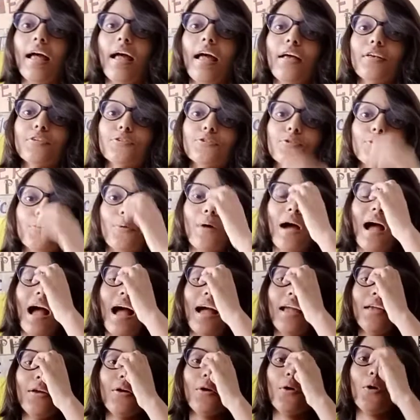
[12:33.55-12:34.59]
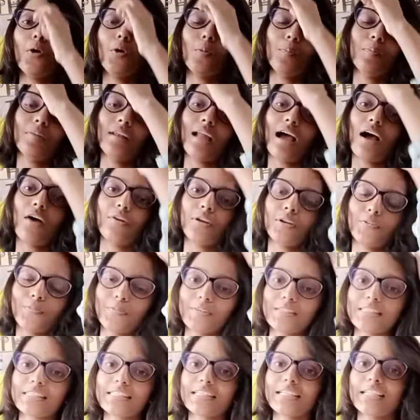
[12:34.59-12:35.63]
So I hope now it
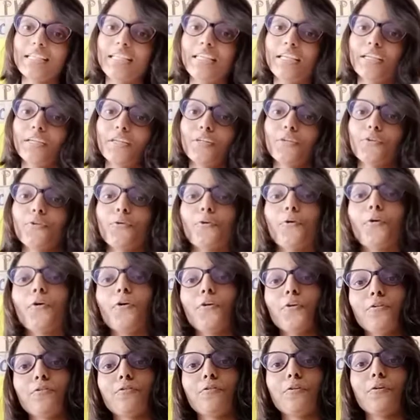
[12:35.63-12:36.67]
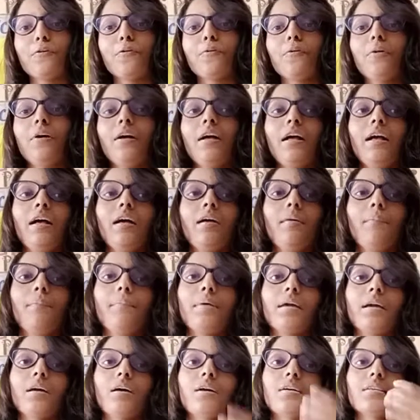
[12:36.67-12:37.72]
was clear to all of you,
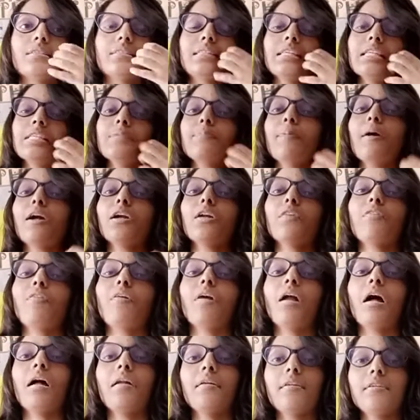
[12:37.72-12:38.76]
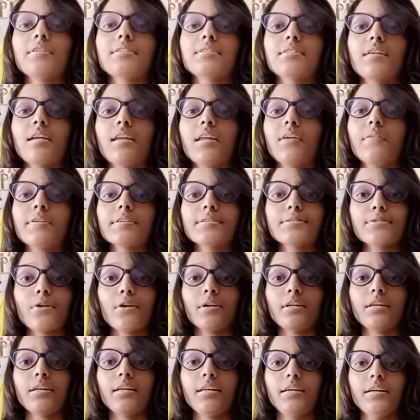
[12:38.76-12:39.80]
because this part of our understanding was
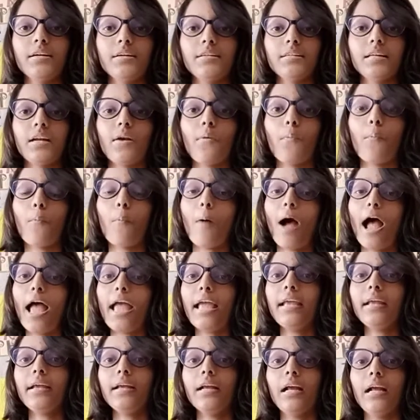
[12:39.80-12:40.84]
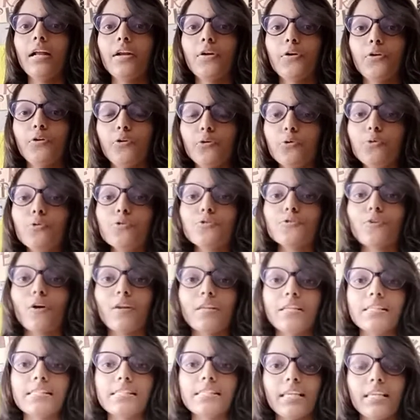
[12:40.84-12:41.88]
not clear, that why do
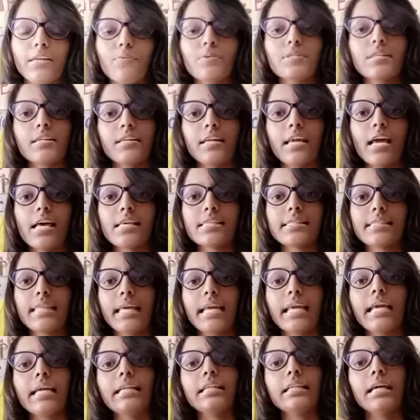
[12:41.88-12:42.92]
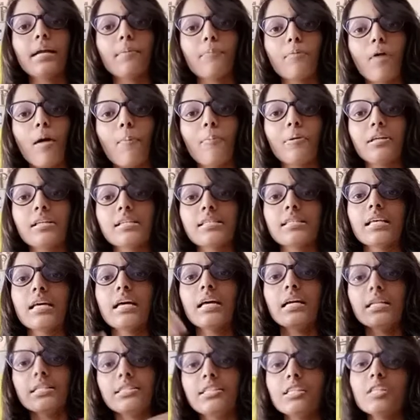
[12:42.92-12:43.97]
solids and liquids and gas, they get their properties
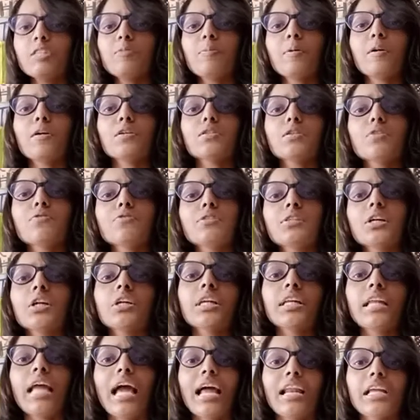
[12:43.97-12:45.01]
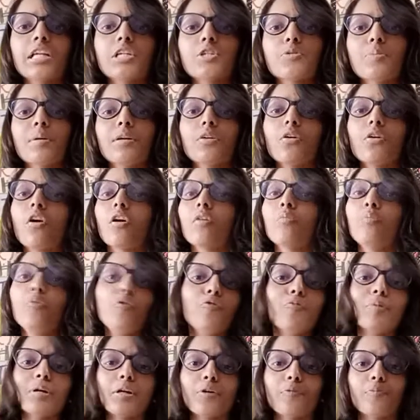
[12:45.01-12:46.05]
just because of certain arrangement or
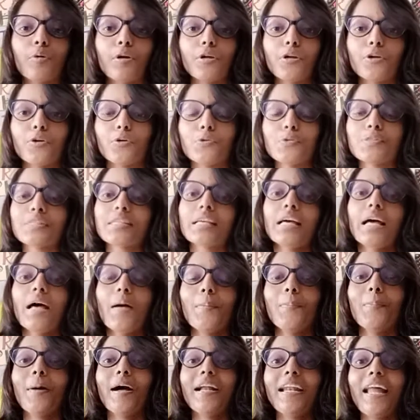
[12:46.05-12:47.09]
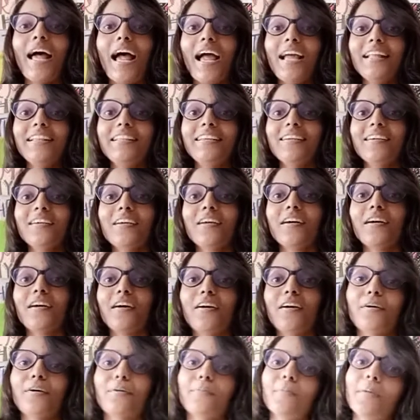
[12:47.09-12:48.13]
movement of molecules. But I think
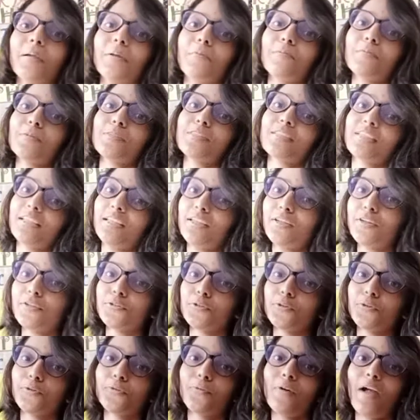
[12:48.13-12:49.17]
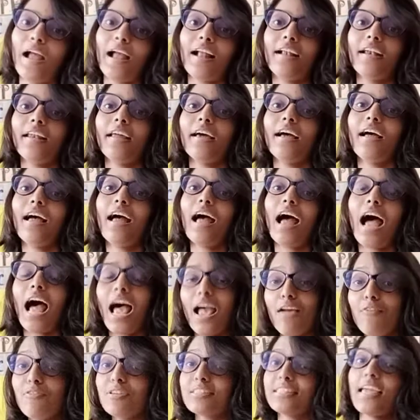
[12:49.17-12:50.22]
it was clear to you, and
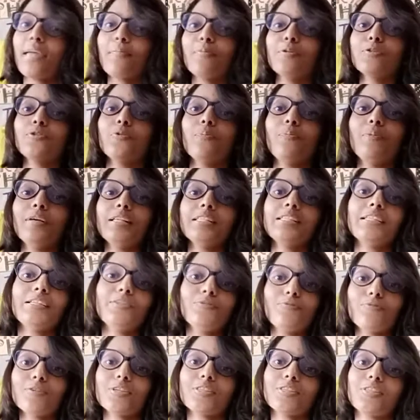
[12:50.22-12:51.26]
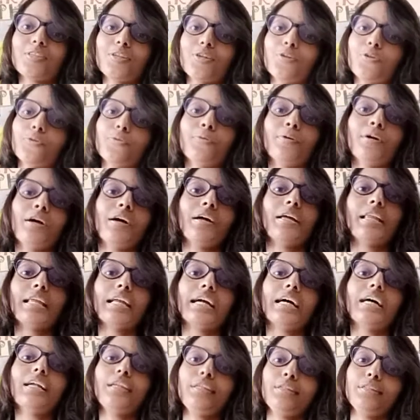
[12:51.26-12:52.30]
I was able to build interest in you
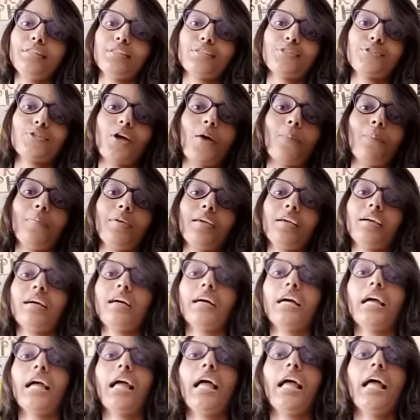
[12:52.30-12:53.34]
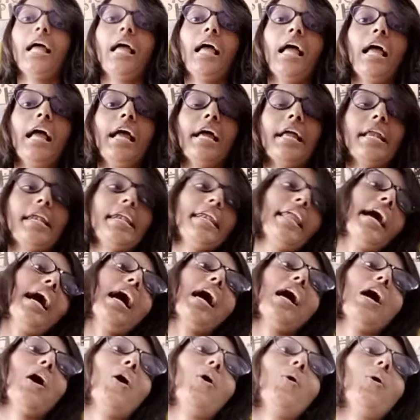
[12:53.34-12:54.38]
regarding this topic.
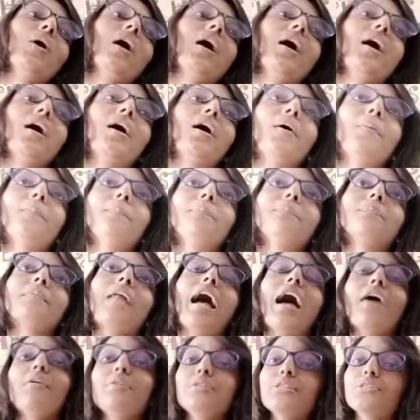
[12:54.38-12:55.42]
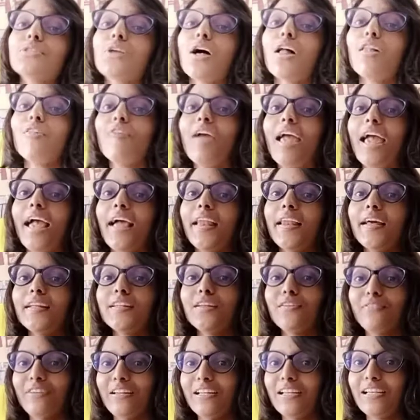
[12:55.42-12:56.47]
Now I will solve
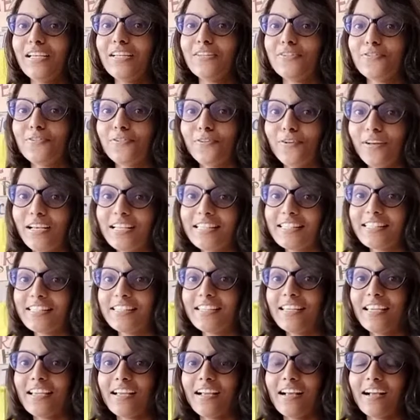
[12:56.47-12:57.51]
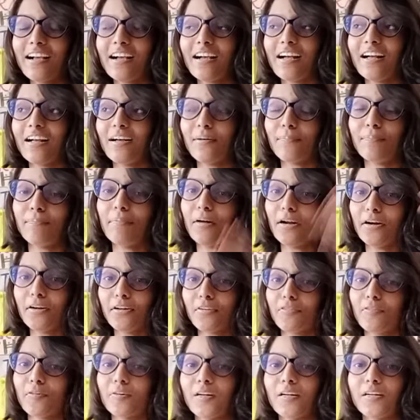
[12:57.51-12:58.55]
another very interesting part
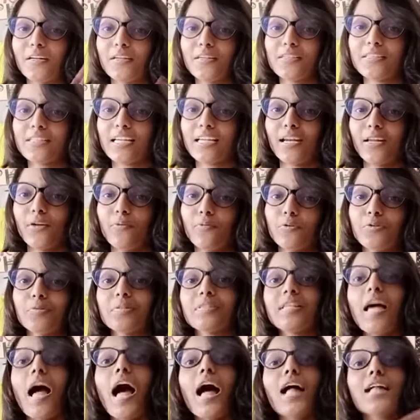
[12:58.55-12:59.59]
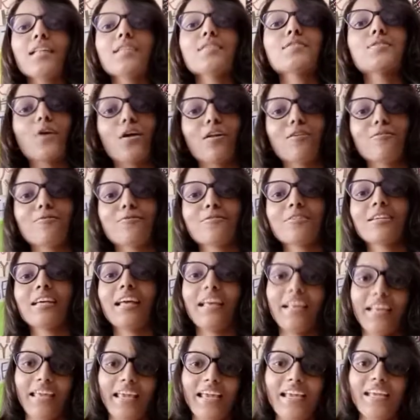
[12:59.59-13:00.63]
of our understanding, which was unsolved
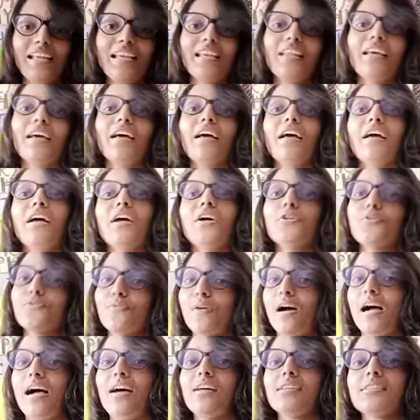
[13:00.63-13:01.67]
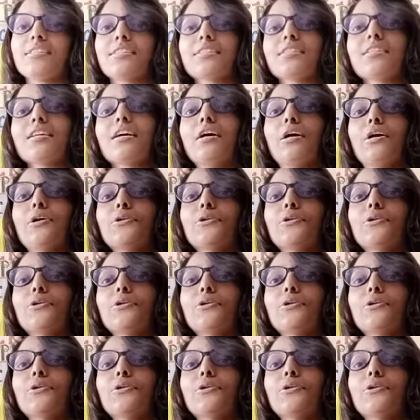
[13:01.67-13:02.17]
again to us.